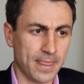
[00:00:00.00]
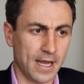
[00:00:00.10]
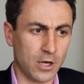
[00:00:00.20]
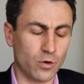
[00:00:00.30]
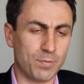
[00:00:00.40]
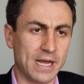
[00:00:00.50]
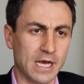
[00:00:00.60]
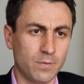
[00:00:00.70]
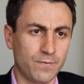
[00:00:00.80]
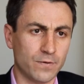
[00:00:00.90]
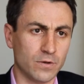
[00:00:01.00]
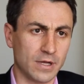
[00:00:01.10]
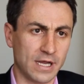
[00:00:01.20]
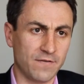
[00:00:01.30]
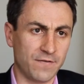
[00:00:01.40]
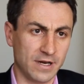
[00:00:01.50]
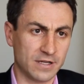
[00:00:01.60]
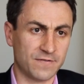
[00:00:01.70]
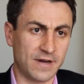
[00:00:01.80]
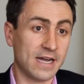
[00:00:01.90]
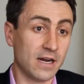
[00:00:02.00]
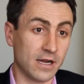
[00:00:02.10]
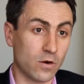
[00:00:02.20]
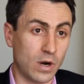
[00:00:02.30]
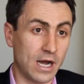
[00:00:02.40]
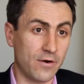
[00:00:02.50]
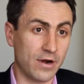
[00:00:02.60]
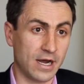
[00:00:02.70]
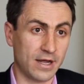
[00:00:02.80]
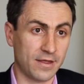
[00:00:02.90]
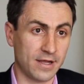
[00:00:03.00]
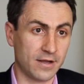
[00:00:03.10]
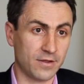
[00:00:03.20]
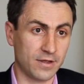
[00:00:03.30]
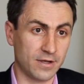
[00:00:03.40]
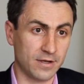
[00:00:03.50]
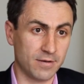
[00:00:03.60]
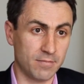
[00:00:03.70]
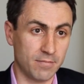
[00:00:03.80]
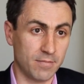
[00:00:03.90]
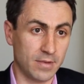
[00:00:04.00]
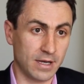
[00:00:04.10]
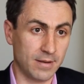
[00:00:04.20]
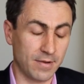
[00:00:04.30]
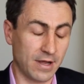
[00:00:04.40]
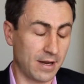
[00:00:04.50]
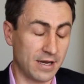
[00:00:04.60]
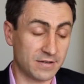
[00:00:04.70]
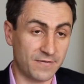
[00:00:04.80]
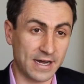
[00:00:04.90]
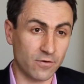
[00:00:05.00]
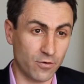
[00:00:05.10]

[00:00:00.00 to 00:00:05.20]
it would be helpful if in its final inquiry, I think in its final